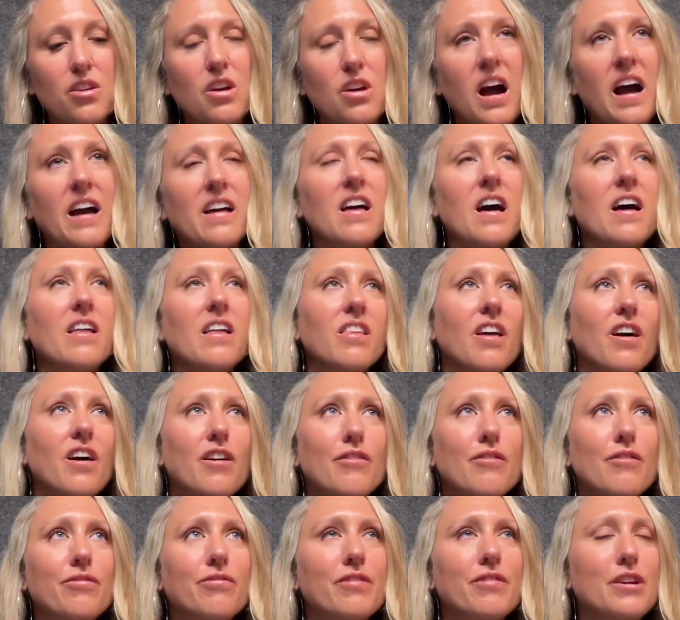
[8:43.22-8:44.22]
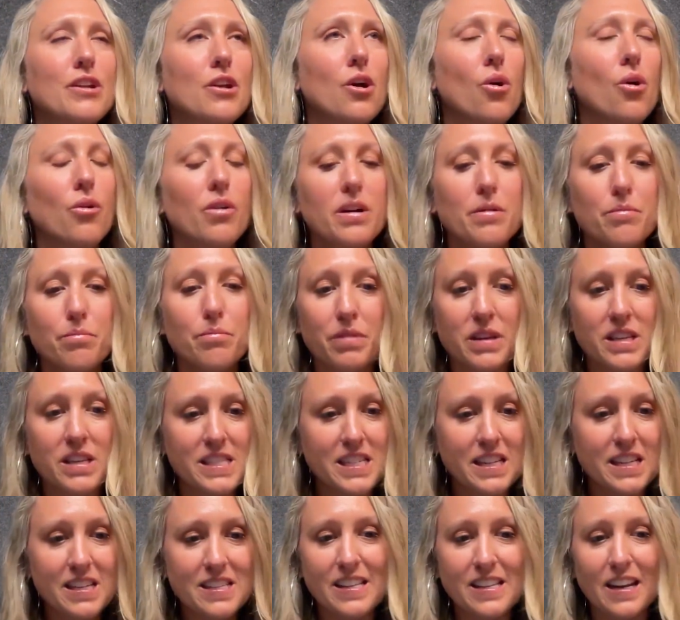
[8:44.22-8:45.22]
I, I love you know
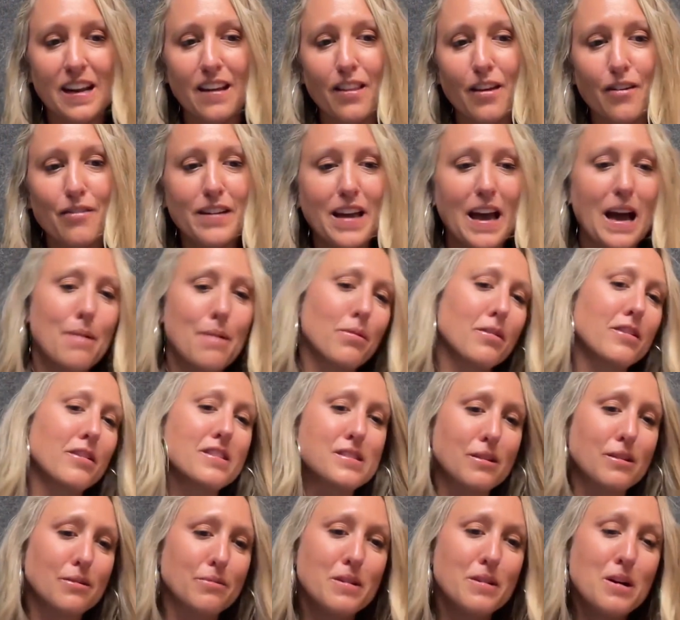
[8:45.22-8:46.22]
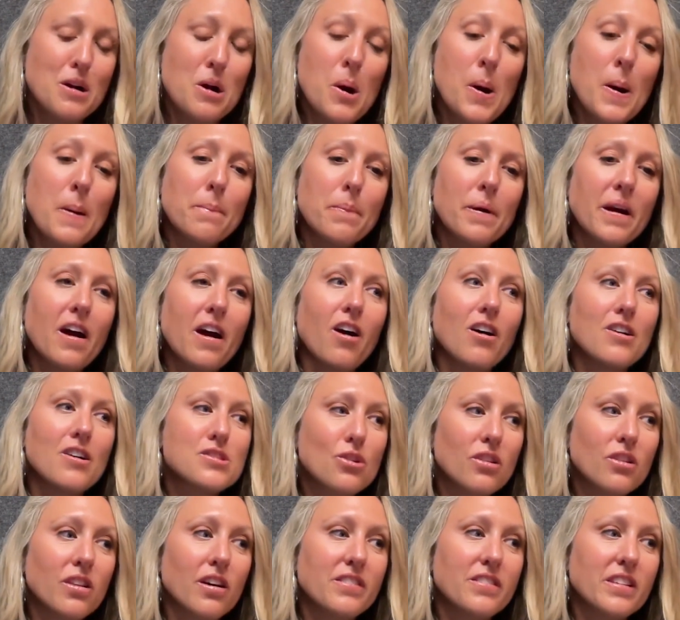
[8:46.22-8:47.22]
business and I love capitalism, but I
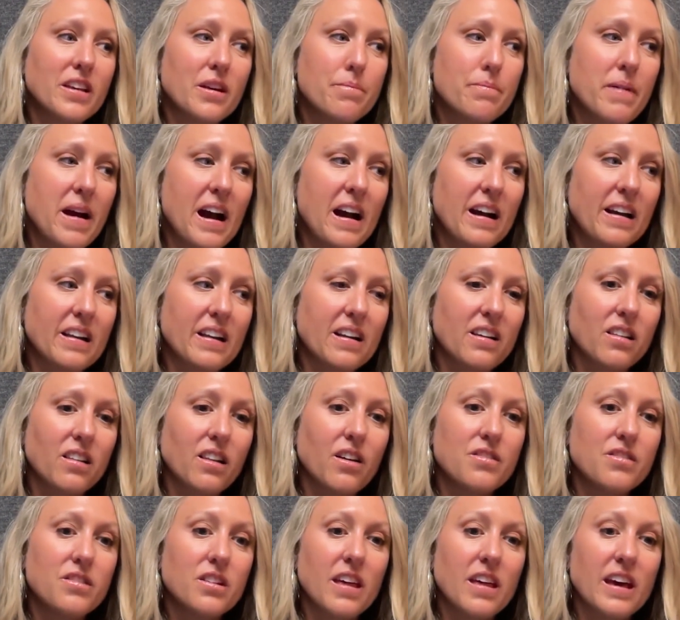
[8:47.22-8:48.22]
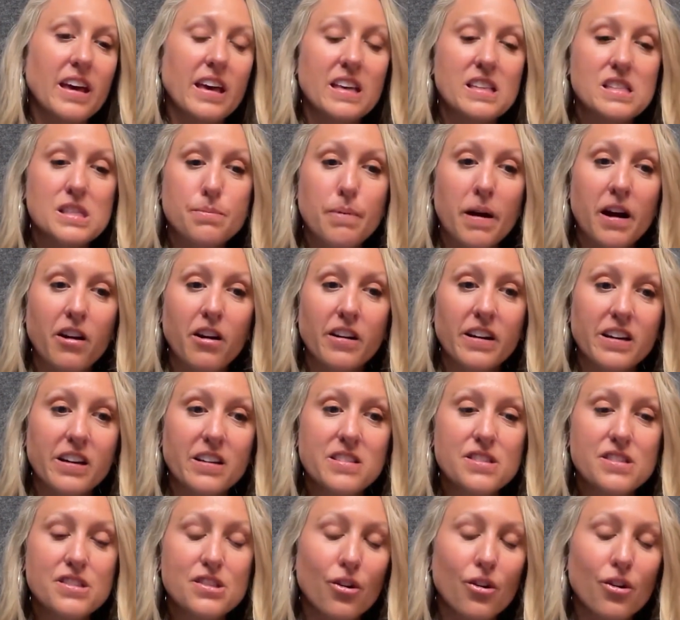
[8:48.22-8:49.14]
also love to give back and I love to like inspire kids.